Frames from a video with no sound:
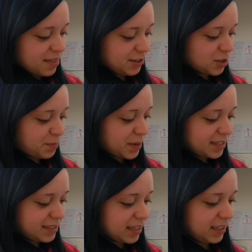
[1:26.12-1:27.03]
There's a
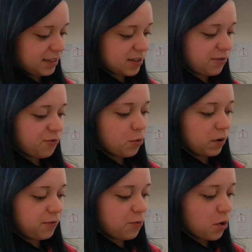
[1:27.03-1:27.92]
bus that leaves at
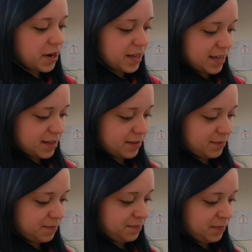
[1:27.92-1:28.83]
four forty.
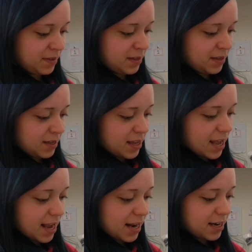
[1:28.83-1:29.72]

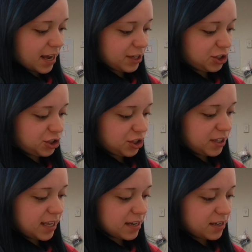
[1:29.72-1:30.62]
And I
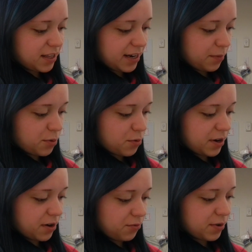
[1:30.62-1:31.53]
should get to the
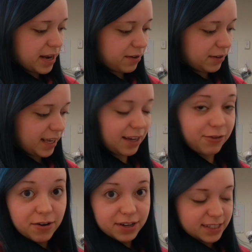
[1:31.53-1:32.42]
airport around, like,
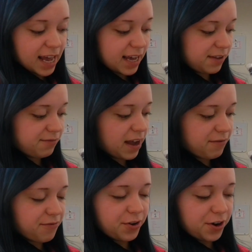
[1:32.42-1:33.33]
around exactly
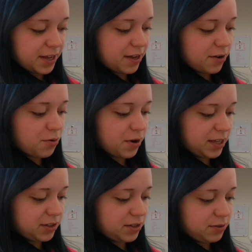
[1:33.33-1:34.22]
five thirty
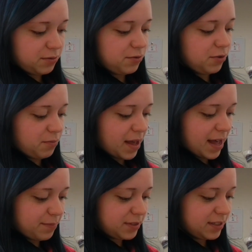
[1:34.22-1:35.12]
according to Google
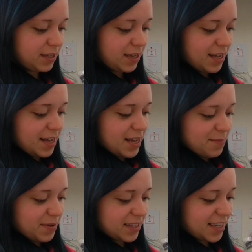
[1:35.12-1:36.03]
Maps.
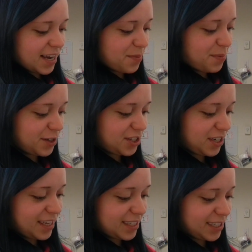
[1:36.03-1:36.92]
But that's kind of
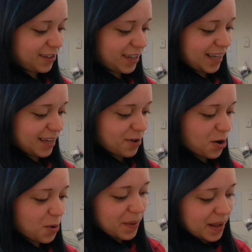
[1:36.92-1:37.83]
pushing it, so, like, I'm
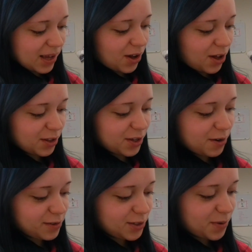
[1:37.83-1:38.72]
hoping all
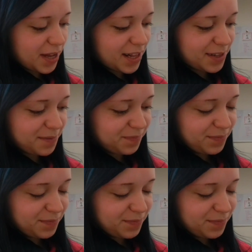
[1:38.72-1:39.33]
goes well.